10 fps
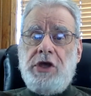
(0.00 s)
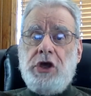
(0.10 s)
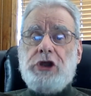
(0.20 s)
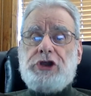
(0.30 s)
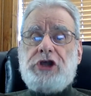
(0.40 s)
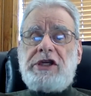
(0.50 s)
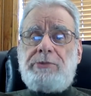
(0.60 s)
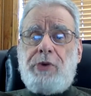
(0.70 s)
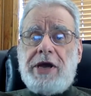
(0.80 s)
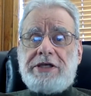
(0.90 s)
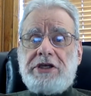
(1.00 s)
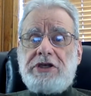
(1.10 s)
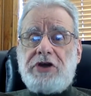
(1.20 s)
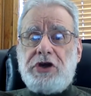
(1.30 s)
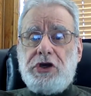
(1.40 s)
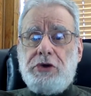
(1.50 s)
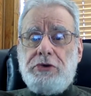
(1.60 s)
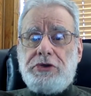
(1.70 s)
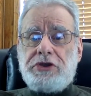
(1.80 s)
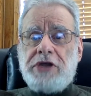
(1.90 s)
Such presses are
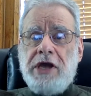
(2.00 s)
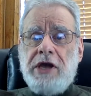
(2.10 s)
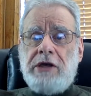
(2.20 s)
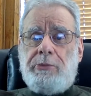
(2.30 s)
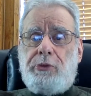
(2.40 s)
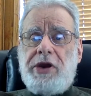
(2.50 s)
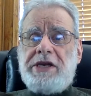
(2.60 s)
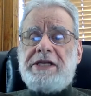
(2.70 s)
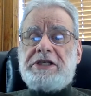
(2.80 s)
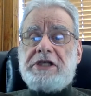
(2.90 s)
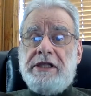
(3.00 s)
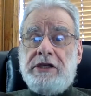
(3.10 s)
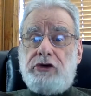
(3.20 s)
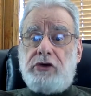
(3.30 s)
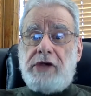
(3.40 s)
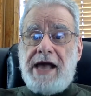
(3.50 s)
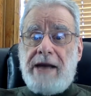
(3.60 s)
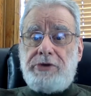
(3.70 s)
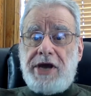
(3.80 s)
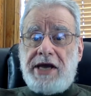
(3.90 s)
used to print cylindrical
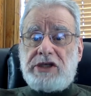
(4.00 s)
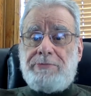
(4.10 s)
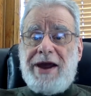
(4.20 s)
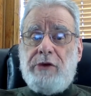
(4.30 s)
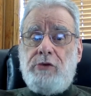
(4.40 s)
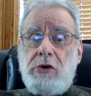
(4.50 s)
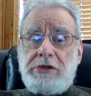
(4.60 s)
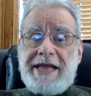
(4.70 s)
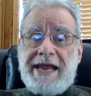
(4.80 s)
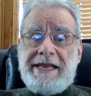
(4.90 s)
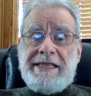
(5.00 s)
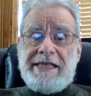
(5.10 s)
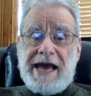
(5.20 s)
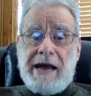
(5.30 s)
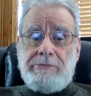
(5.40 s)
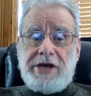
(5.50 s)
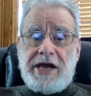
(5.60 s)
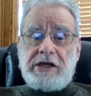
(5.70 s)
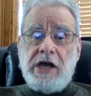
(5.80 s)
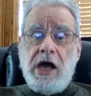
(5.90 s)
objects by rotating the object
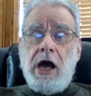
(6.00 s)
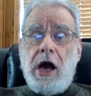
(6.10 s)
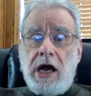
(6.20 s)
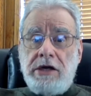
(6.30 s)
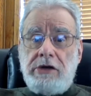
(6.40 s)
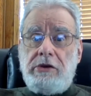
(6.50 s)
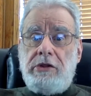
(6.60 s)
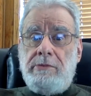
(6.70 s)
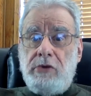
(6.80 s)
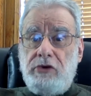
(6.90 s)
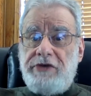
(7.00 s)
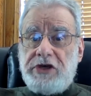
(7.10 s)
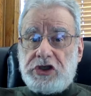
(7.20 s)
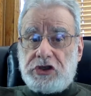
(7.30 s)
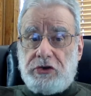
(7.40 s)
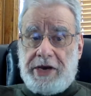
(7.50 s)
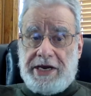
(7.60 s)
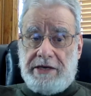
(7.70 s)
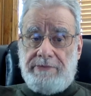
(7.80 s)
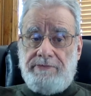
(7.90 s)
under the moving
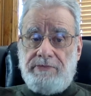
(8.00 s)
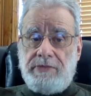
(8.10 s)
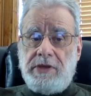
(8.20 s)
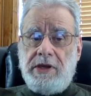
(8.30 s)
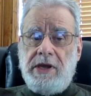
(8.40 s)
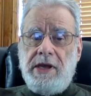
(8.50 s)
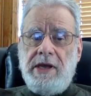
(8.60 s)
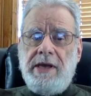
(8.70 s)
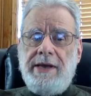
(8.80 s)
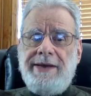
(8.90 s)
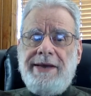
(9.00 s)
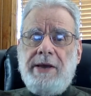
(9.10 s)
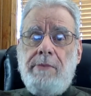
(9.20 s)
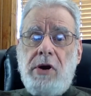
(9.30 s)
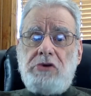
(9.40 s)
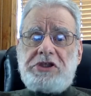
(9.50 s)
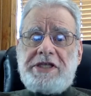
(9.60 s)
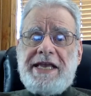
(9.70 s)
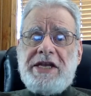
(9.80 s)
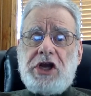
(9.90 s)
screen. Most
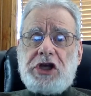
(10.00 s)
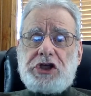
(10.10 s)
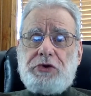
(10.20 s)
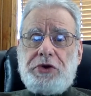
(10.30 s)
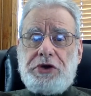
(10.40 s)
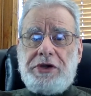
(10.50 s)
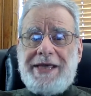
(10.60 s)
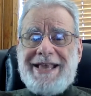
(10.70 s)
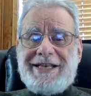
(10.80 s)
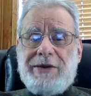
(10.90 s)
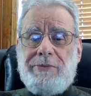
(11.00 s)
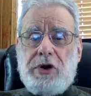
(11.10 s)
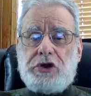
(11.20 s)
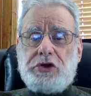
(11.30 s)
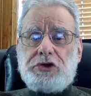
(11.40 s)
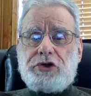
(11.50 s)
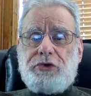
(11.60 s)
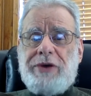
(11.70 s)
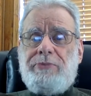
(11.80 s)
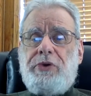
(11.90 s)
industrial and commercial
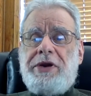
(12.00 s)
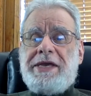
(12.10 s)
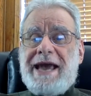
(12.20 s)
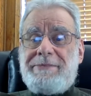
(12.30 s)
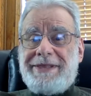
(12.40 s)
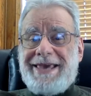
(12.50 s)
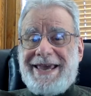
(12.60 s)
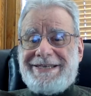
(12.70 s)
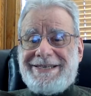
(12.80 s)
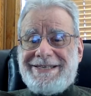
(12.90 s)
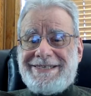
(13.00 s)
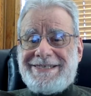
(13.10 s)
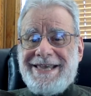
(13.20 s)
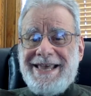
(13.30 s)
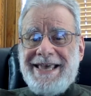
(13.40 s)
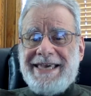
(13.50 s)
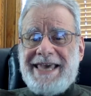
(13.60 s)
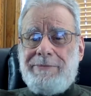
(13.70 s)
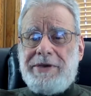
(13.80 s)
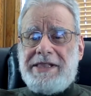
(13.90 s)
screen printing applications
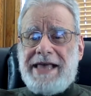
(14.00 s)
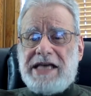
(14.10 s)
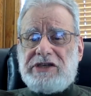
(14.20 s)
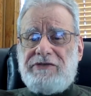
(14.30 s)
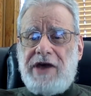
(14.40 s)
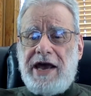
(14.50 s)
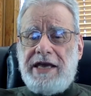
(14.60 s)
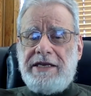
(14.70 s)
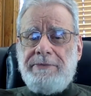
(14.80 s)
can be classified